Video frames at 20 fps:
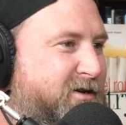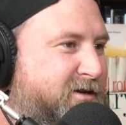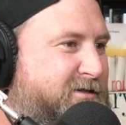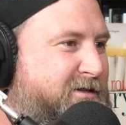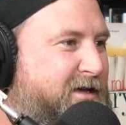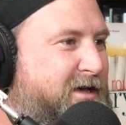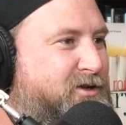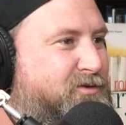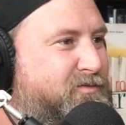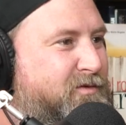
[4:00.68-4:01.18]

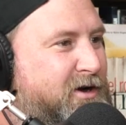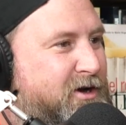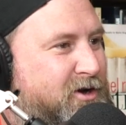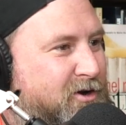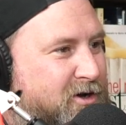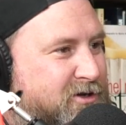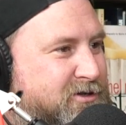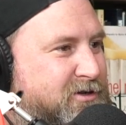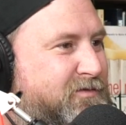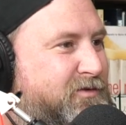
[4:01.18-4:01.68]
understand. It's really
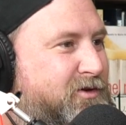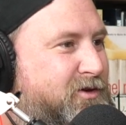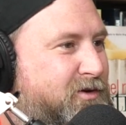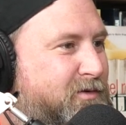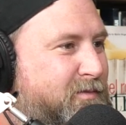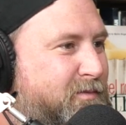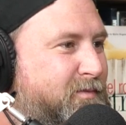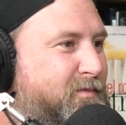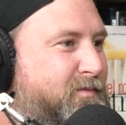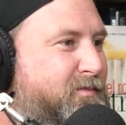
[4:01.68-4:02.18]
nice of you
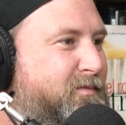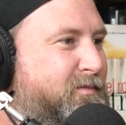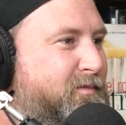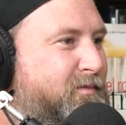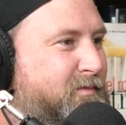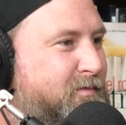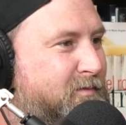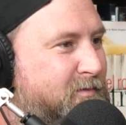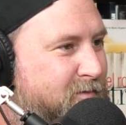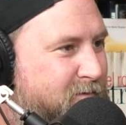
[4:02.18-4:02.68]
to
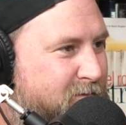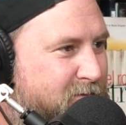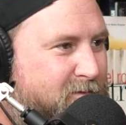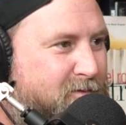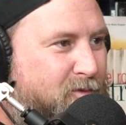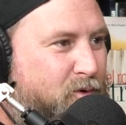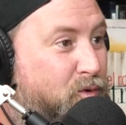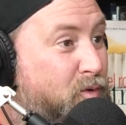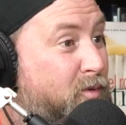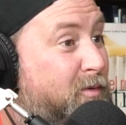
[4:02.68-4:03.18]

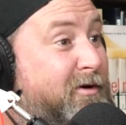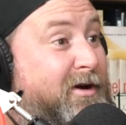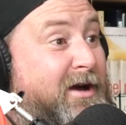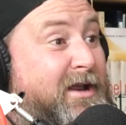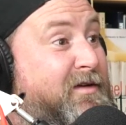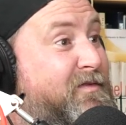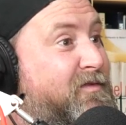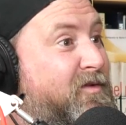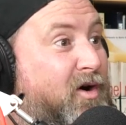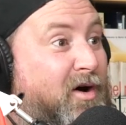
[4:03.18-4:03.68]

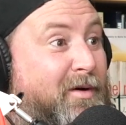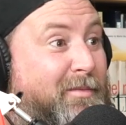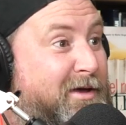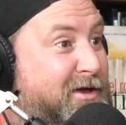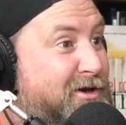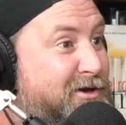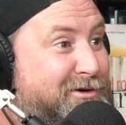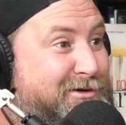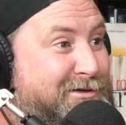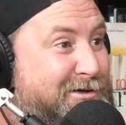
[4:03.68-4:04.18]
already find
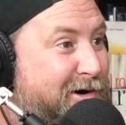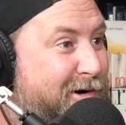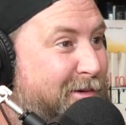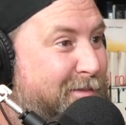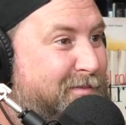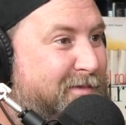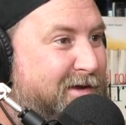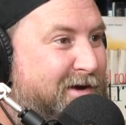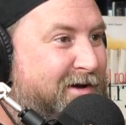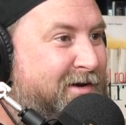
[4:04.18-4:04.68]
me a new
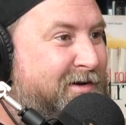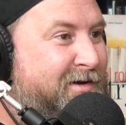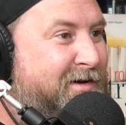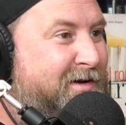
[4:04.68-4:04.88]
job, you know.